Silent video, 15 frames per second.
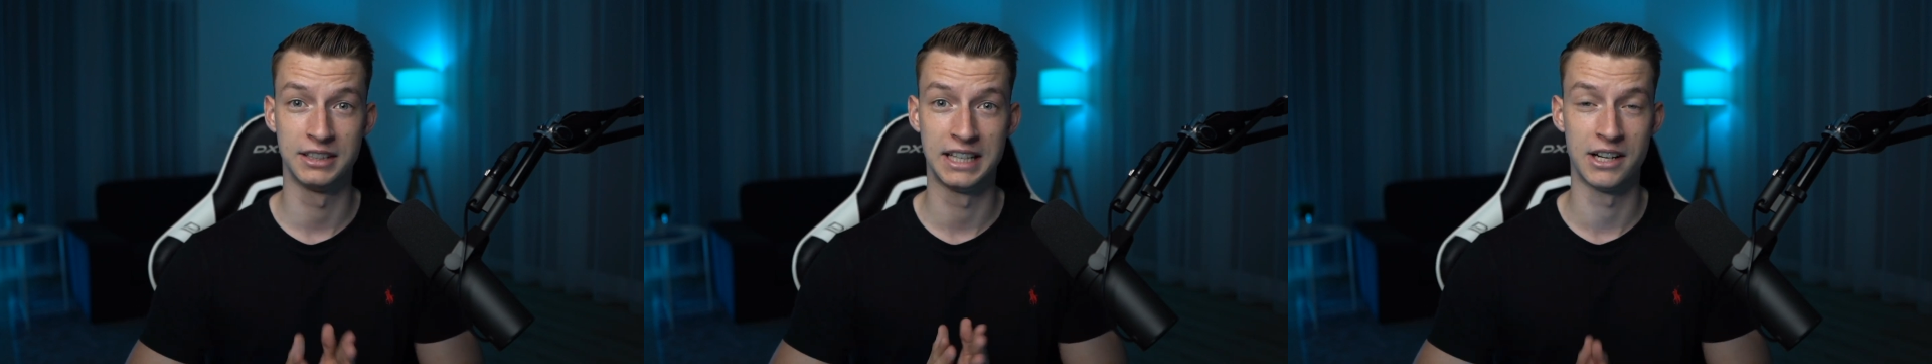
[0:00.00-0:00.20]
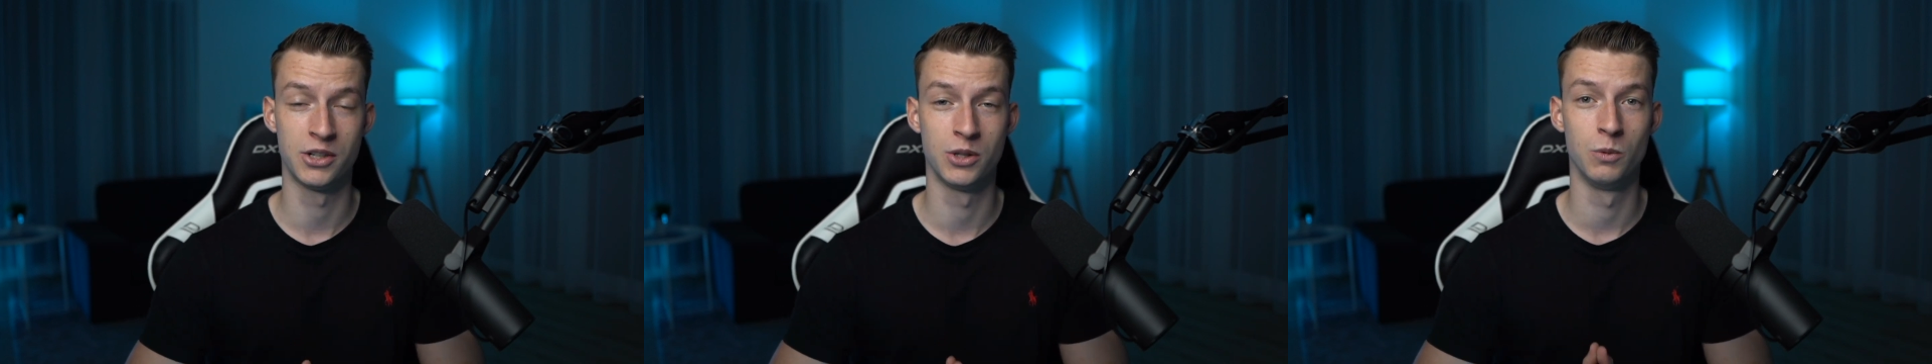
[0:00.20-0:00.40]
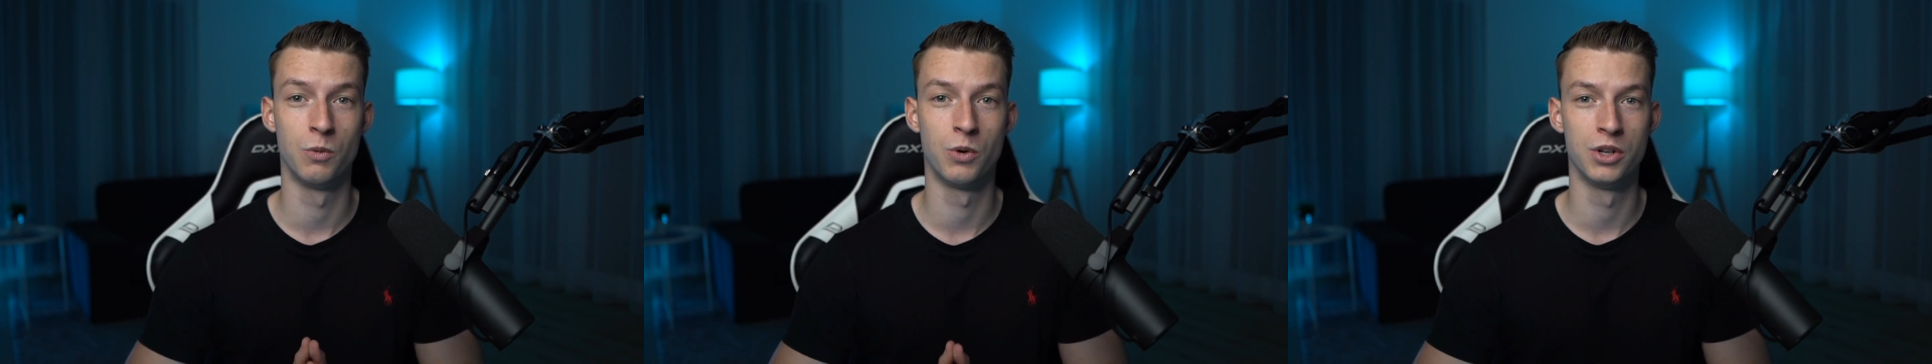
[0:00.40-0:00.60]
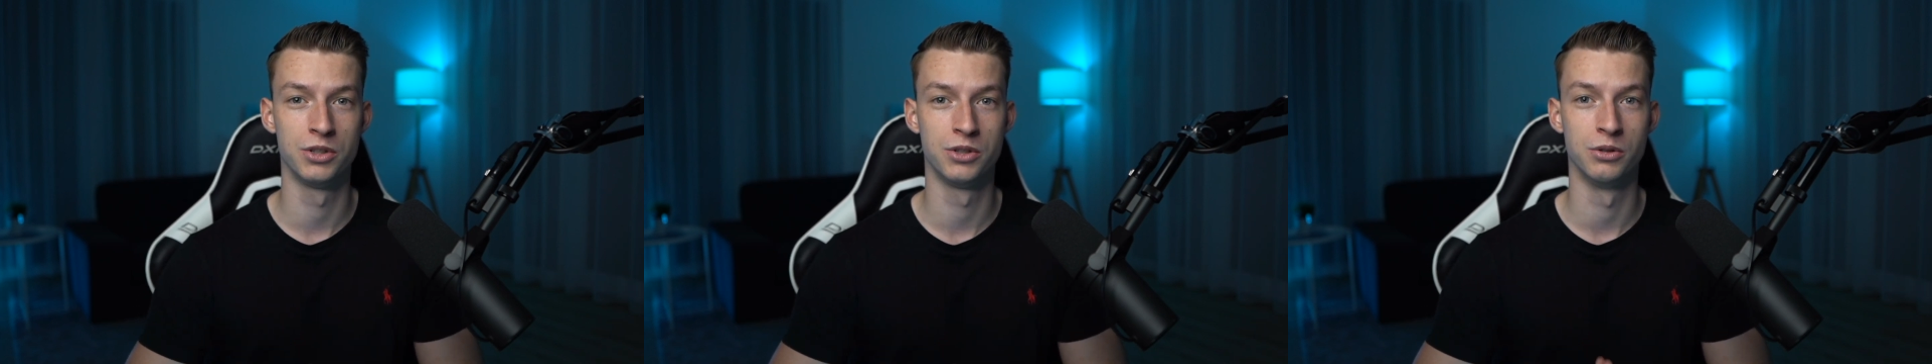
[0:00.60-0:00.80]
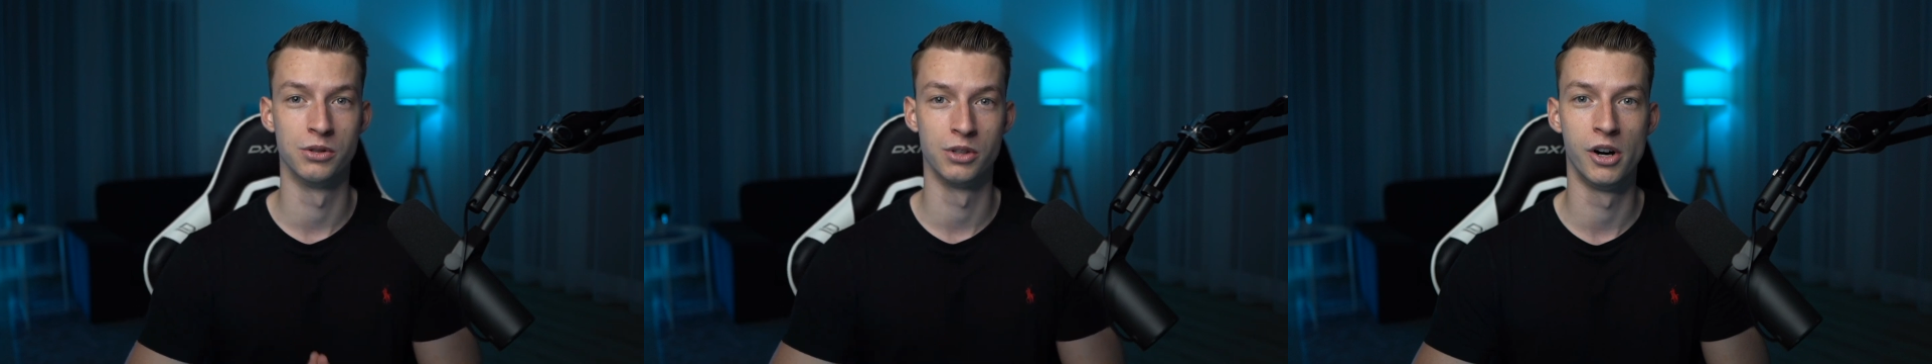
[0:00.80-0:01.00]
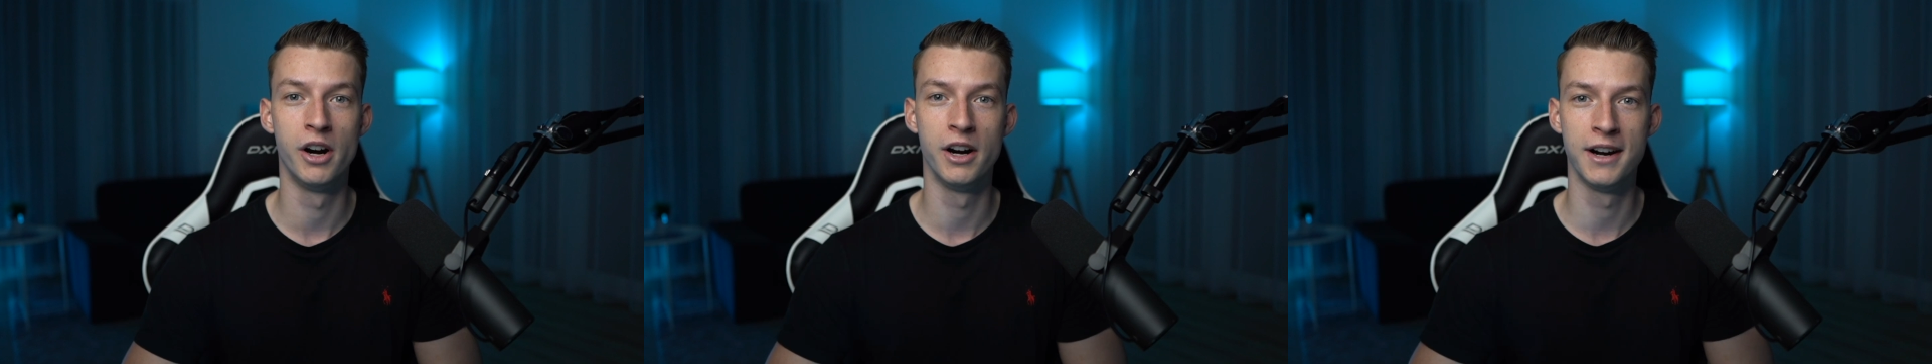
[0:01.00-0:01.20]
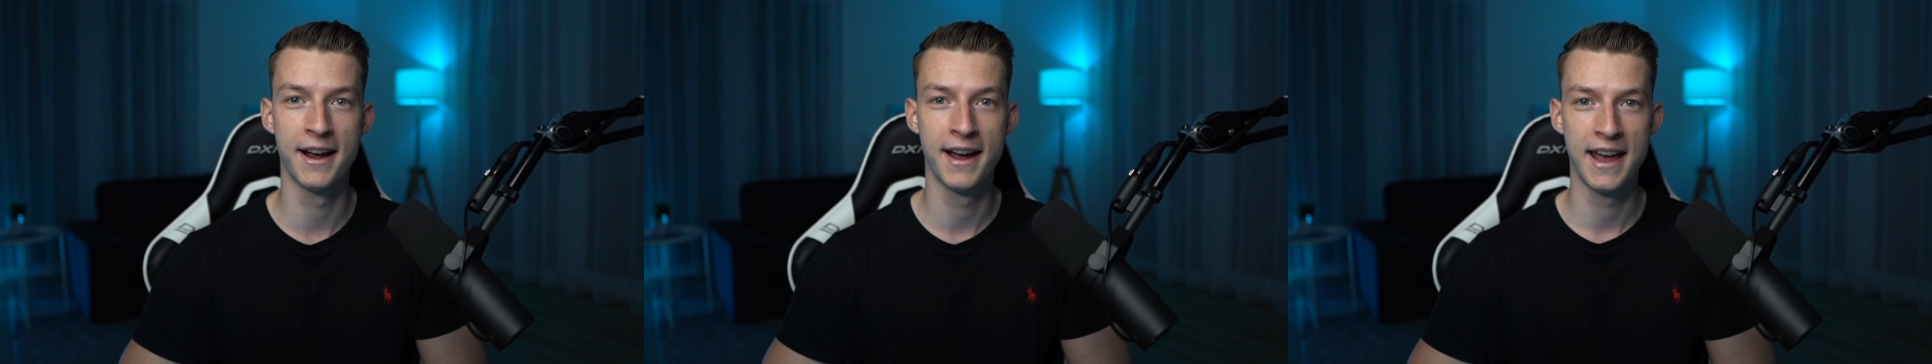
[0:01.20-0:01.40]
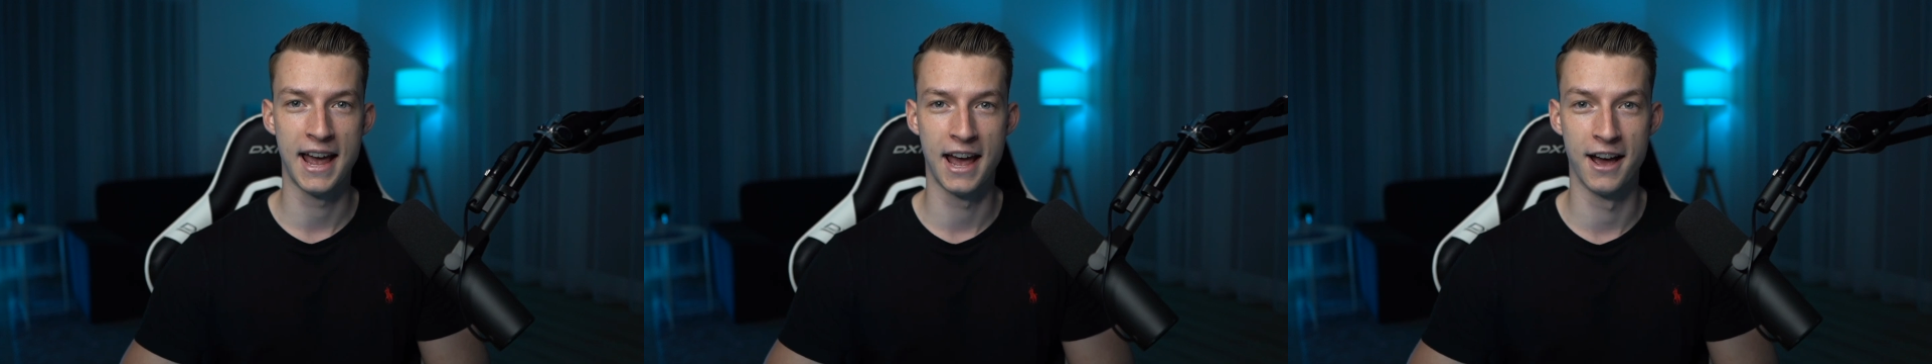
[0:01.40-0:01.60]
that you want to learn
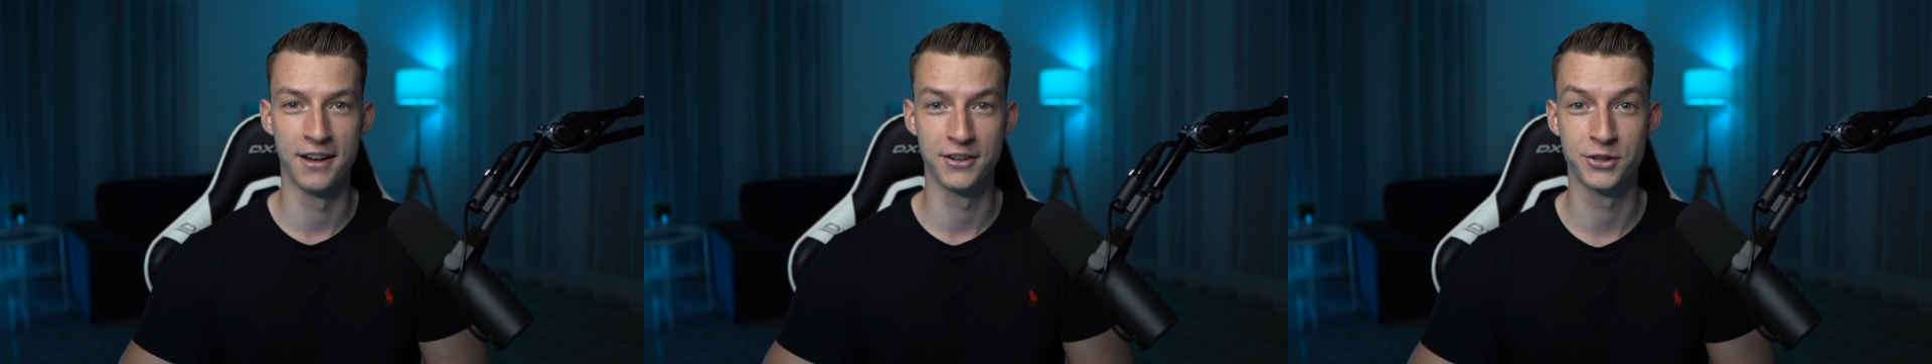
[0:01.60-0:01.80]
uh,